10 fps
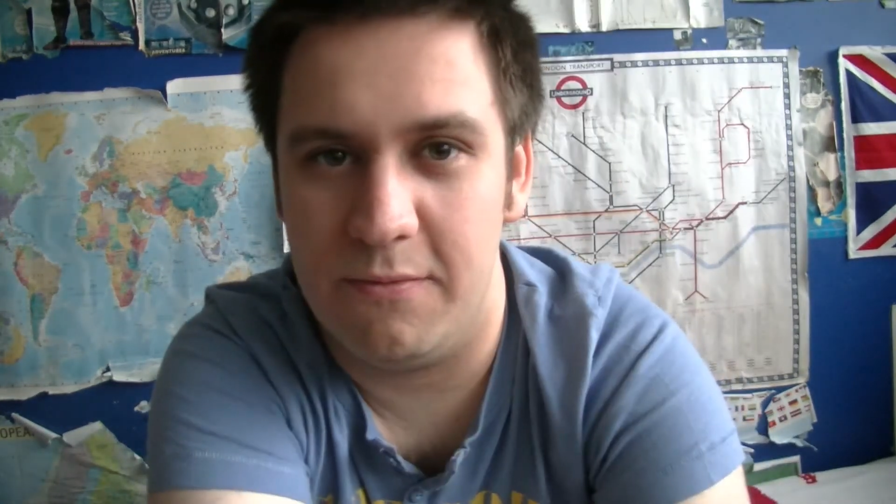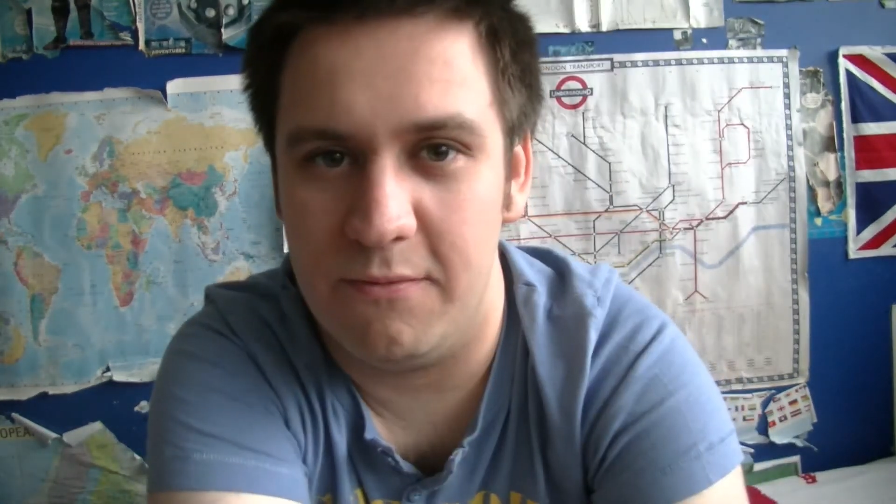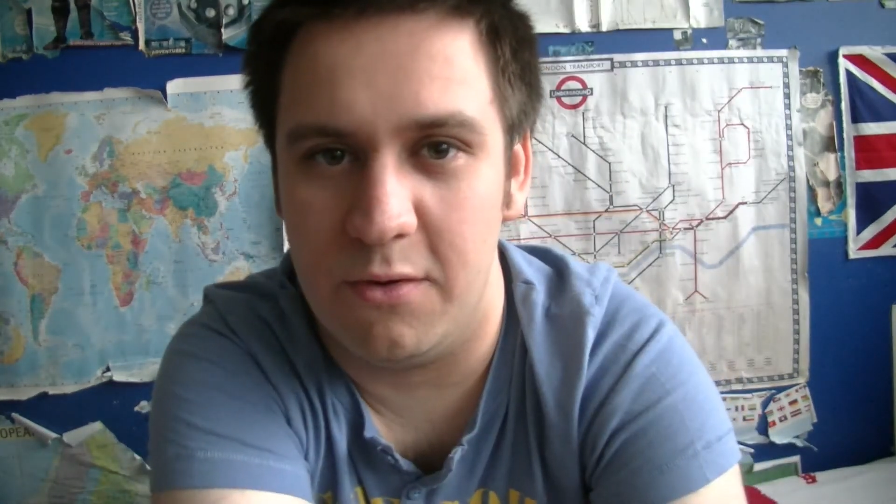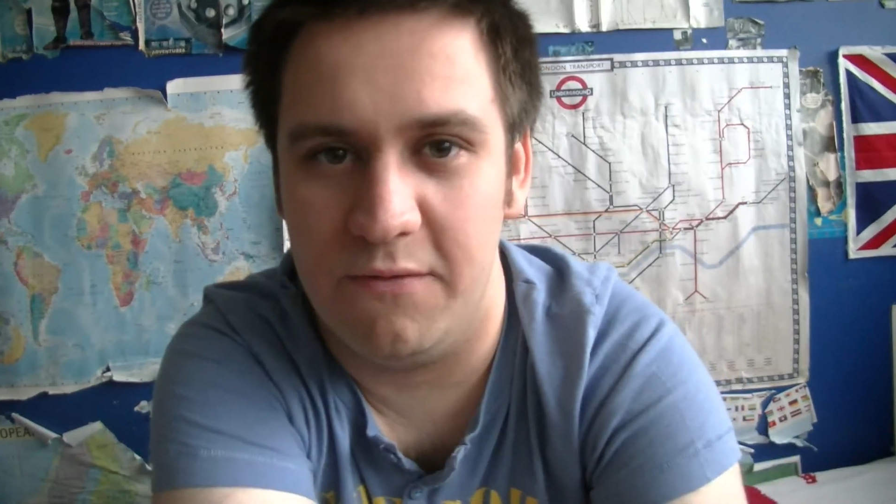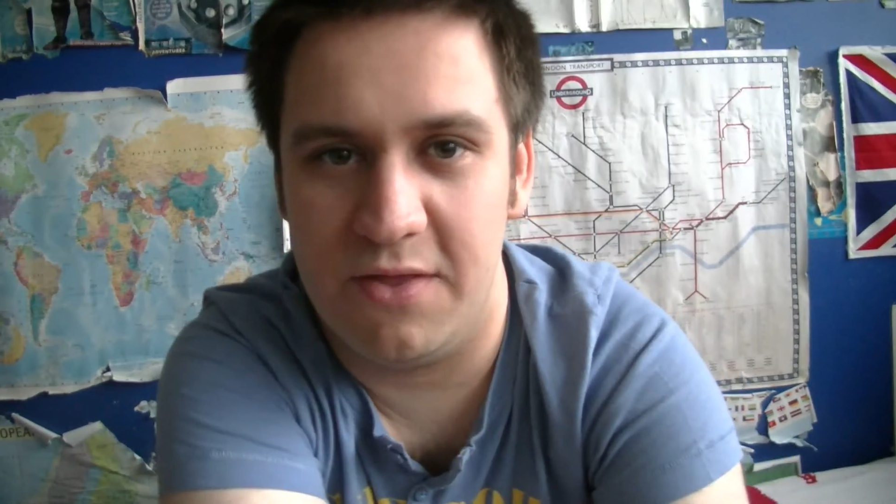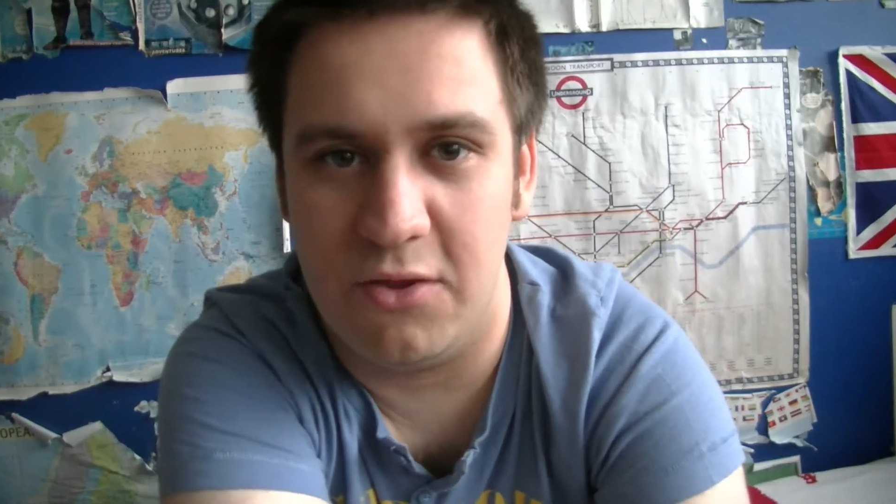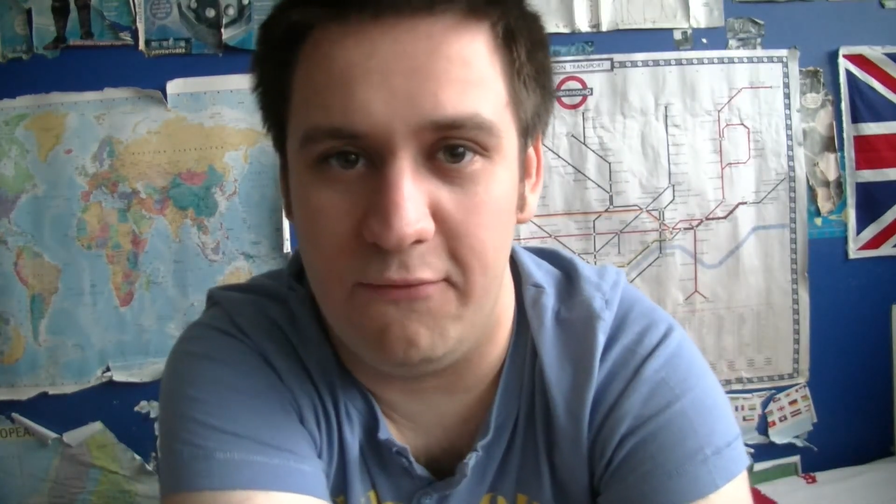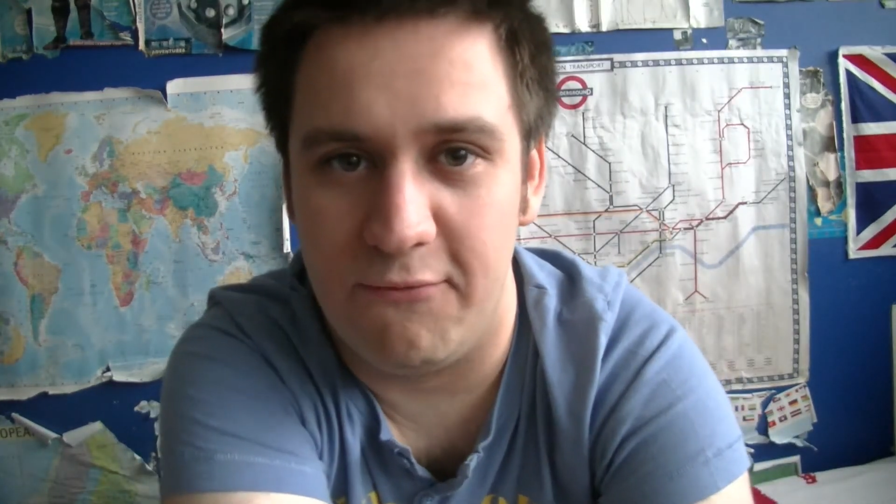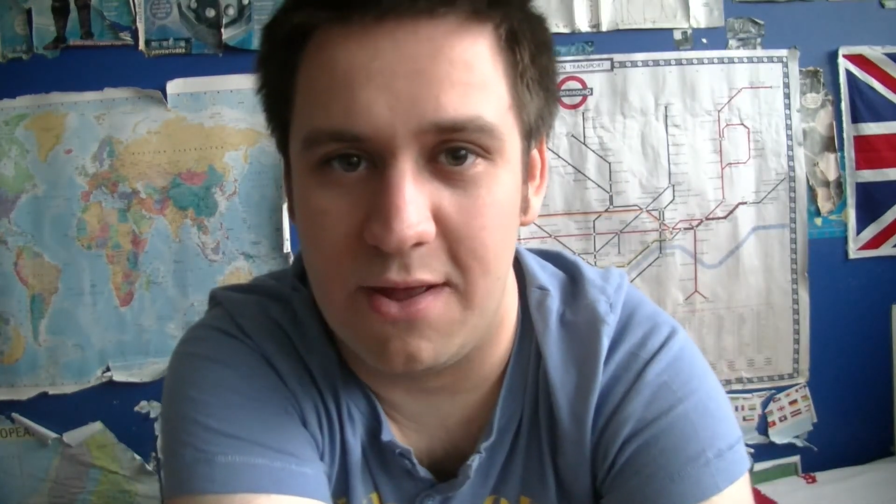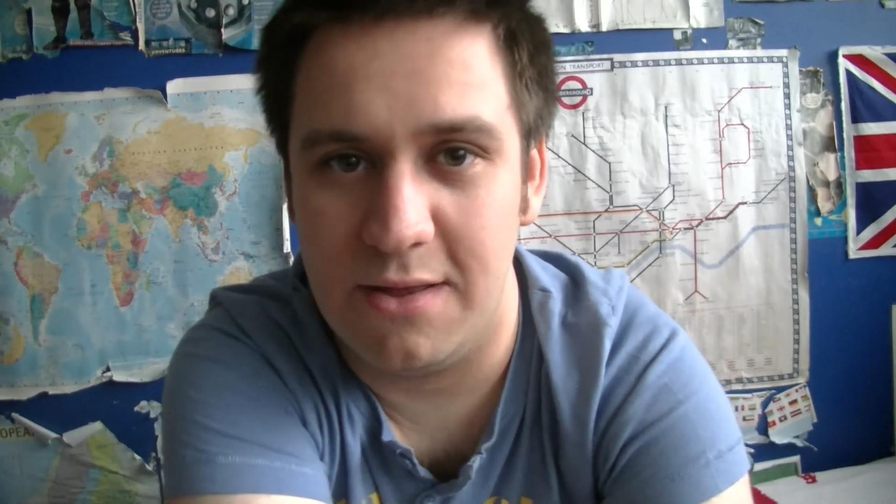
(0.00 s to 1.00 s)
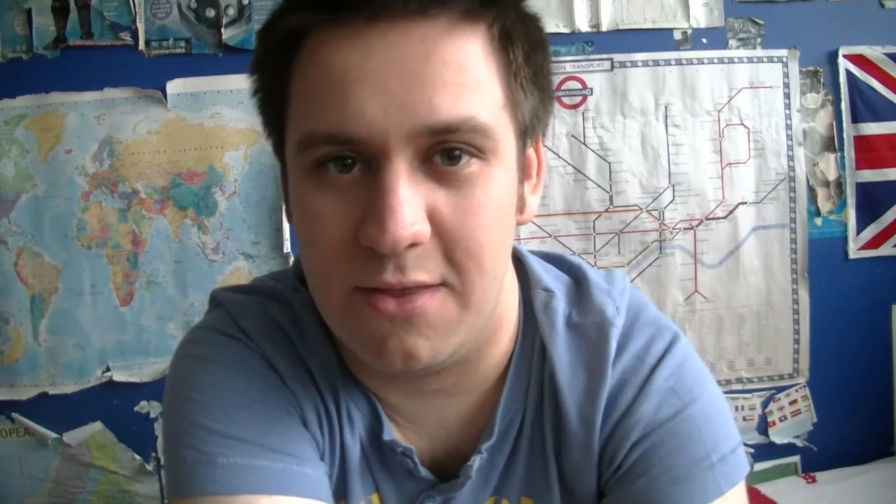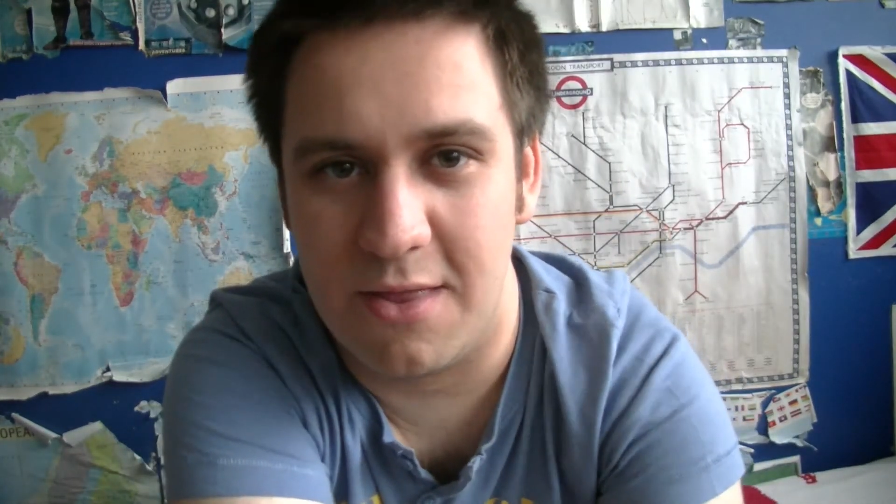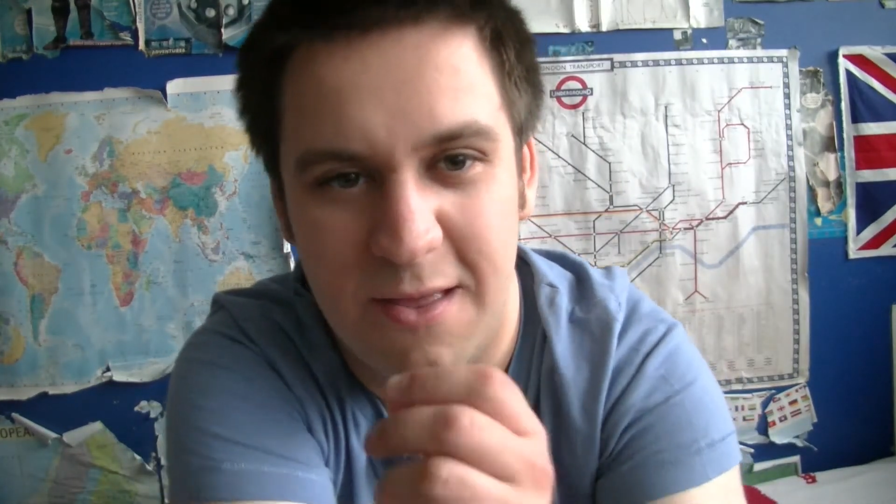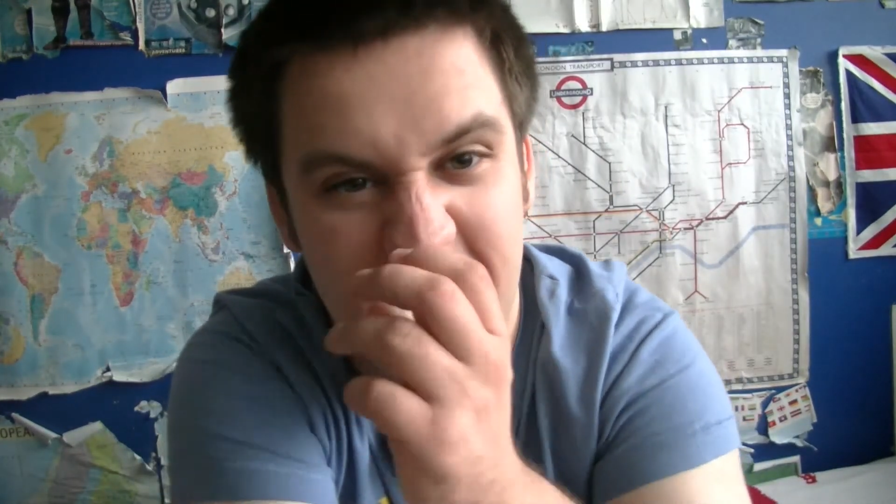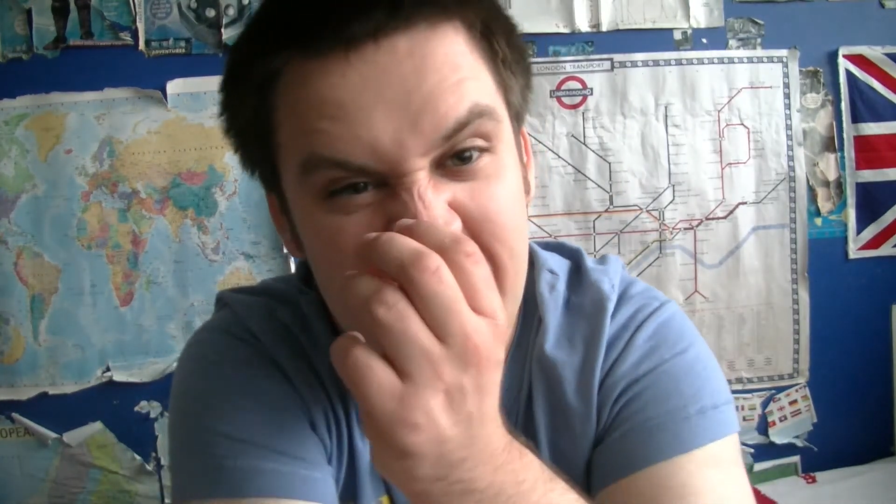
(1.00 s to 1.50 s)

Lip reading: one of his new friends,